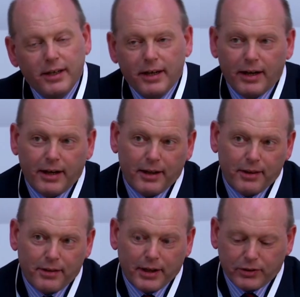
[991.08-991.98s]

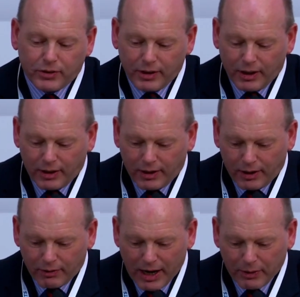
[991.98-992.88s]
that
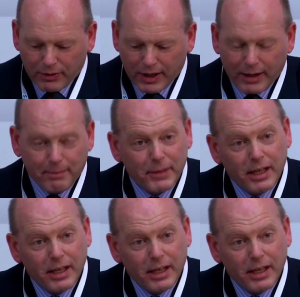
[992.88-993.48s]
are out there.